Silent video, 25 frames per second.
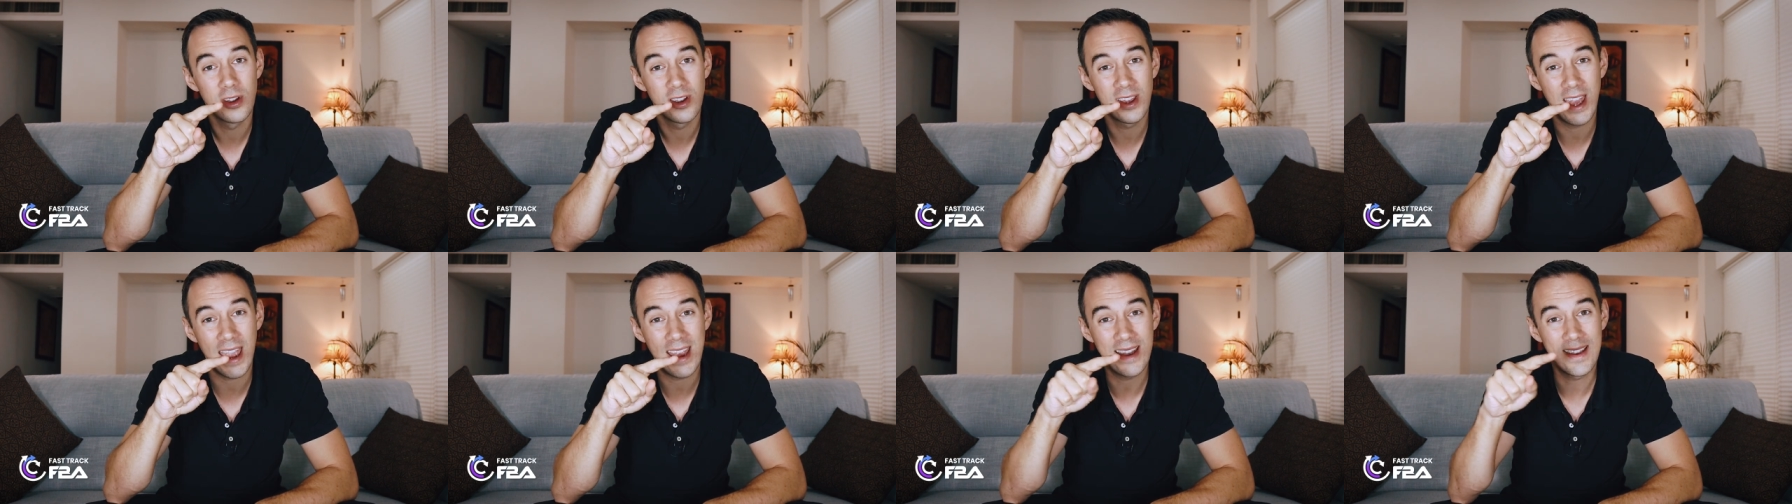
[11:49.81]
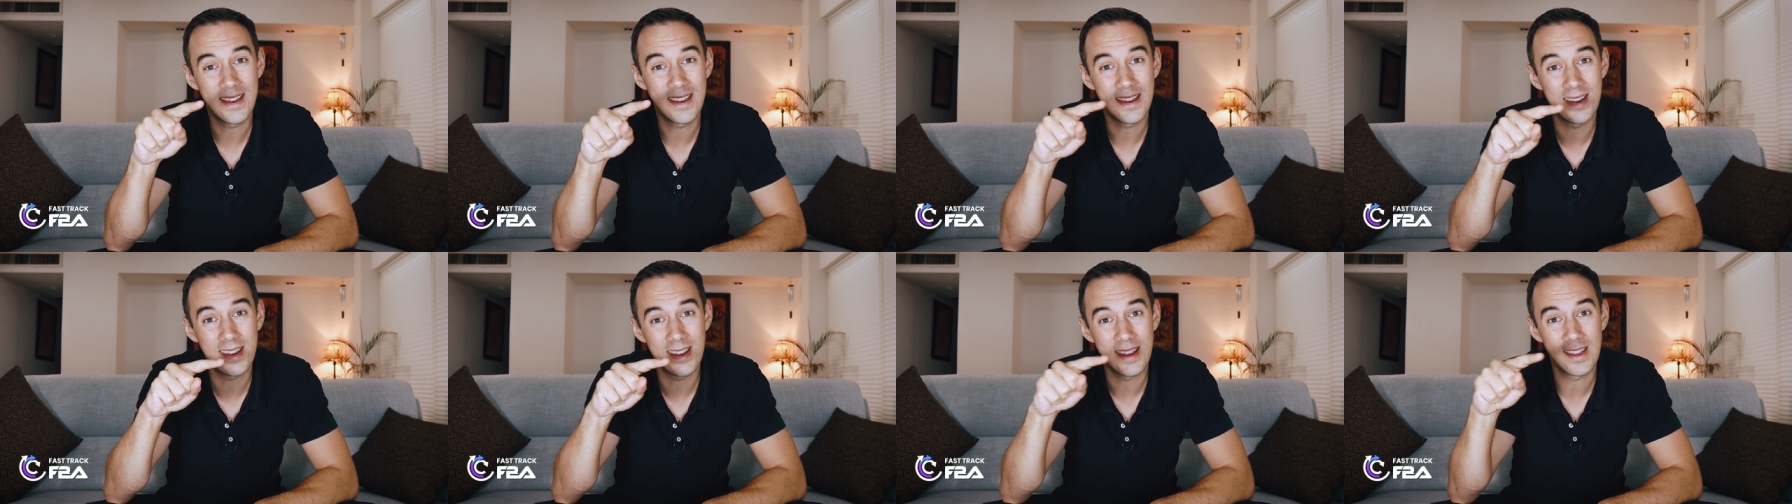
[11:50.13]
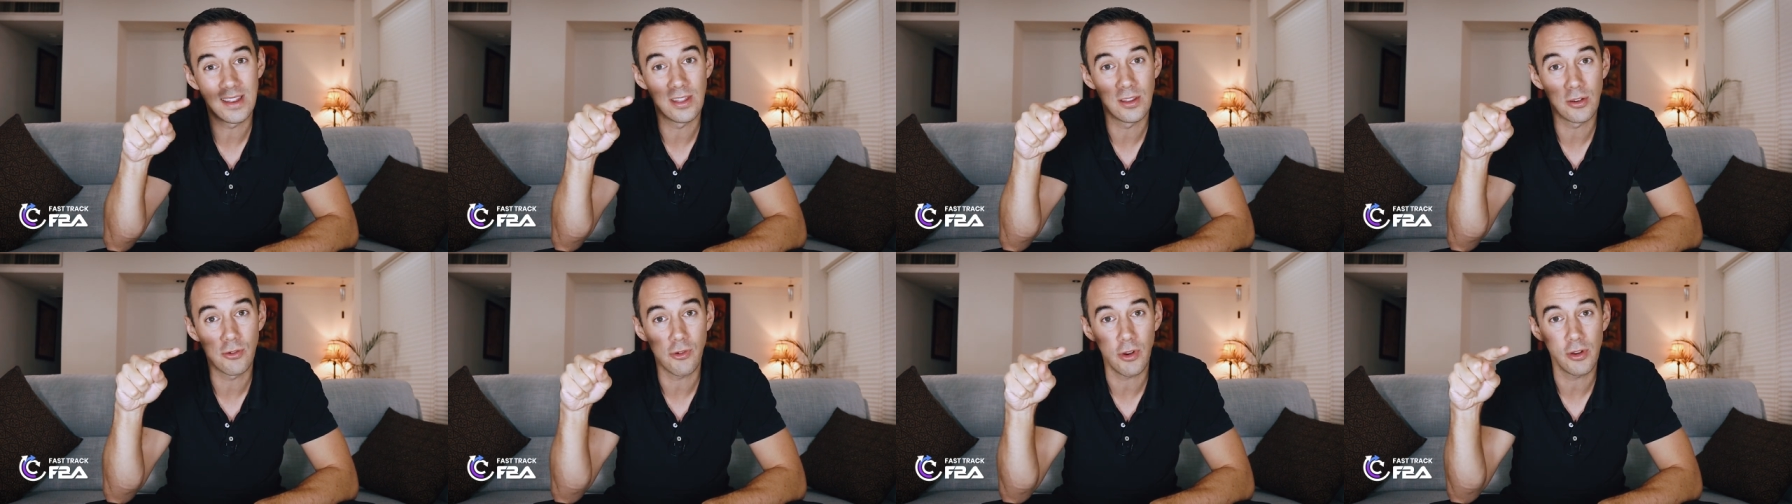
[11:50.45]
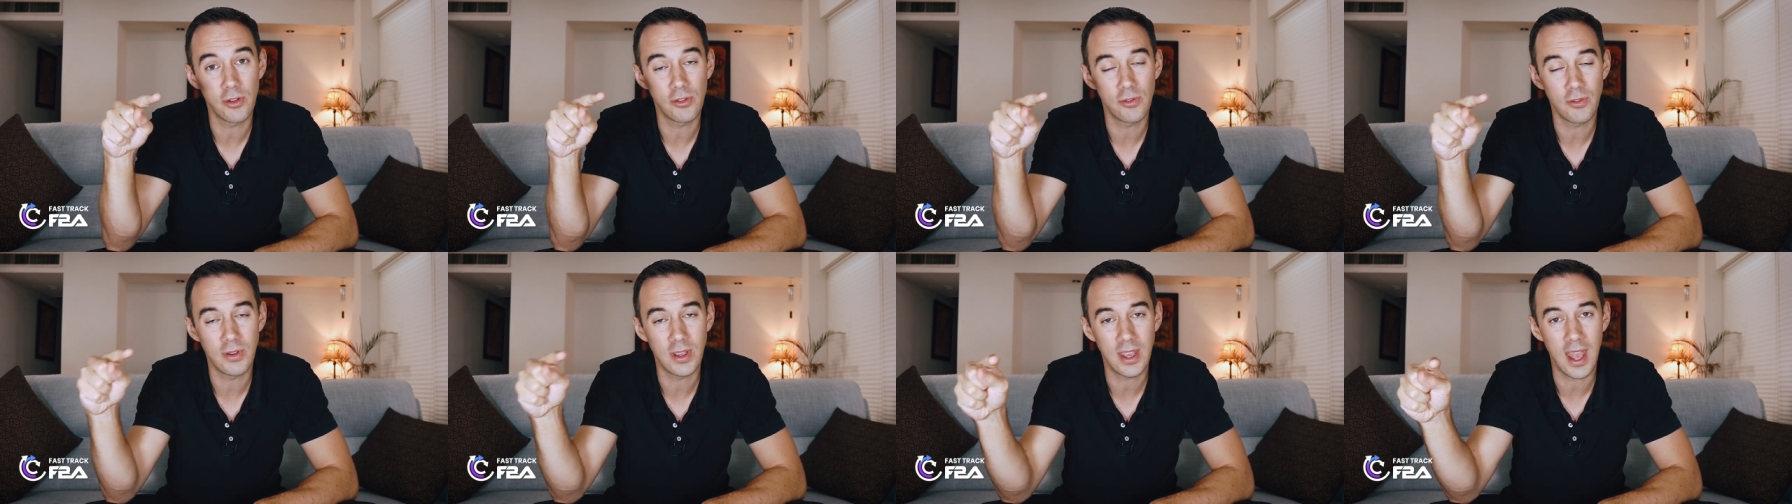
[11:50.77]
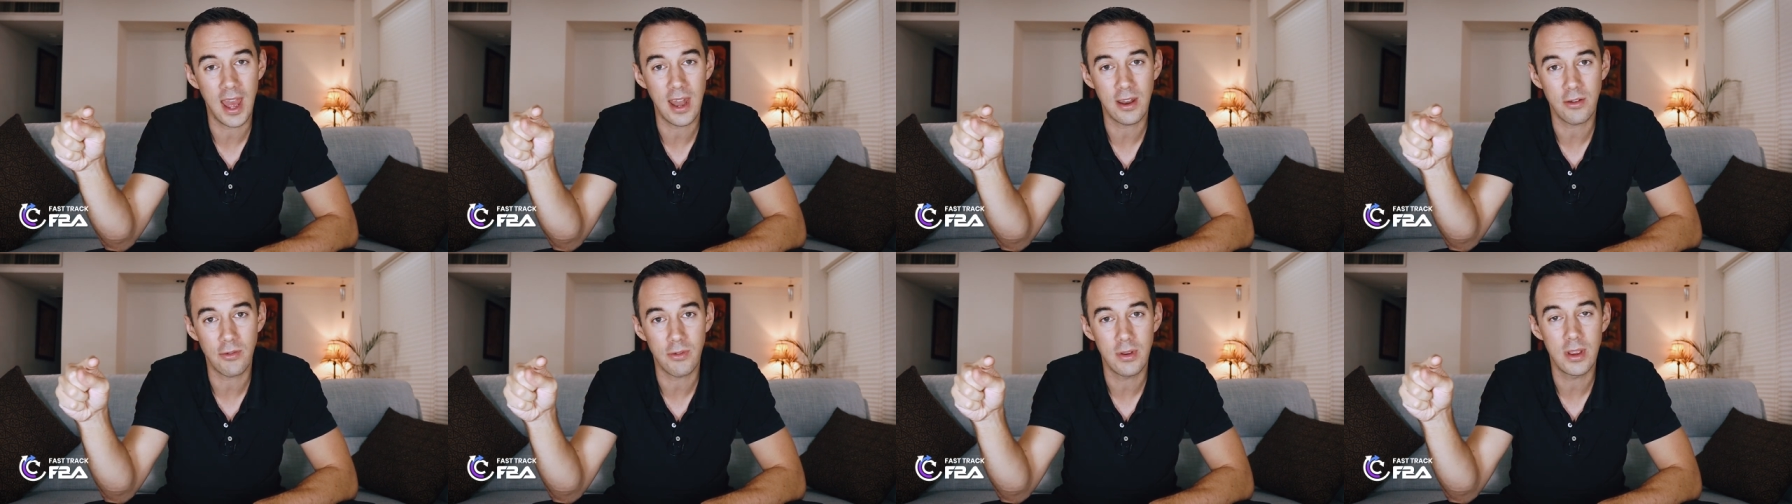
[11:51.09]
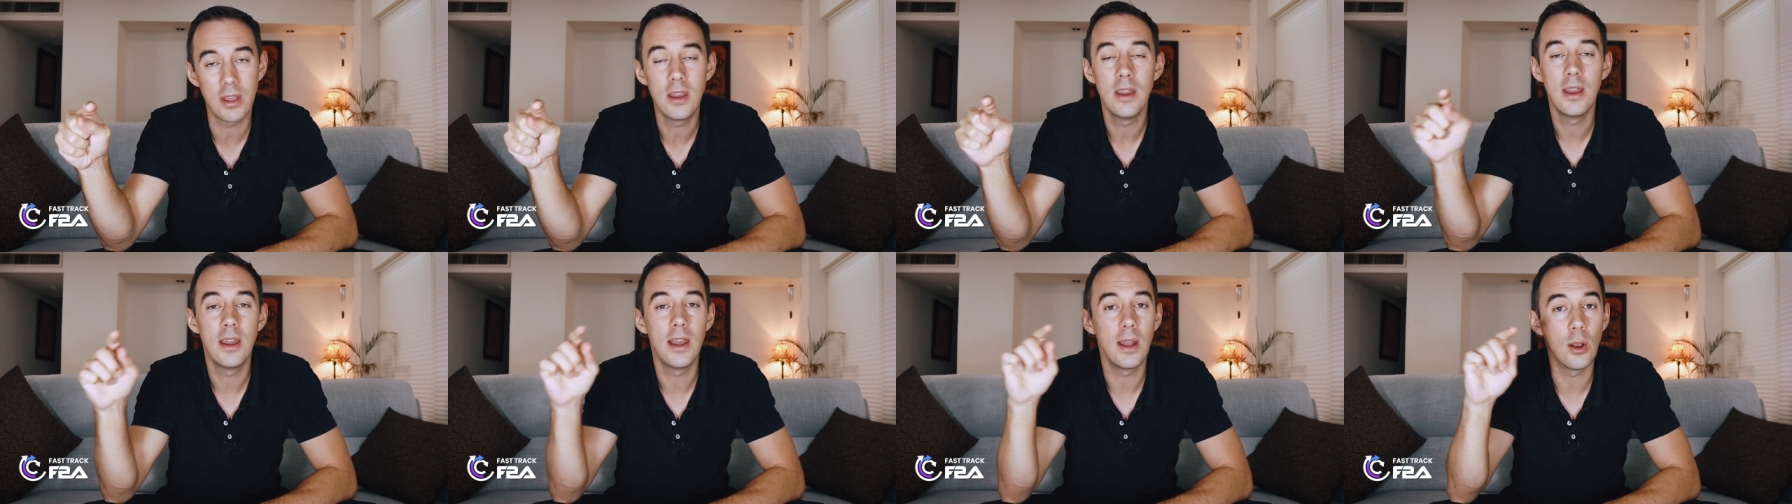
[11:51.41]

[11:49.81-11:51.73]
gated in the grocery category.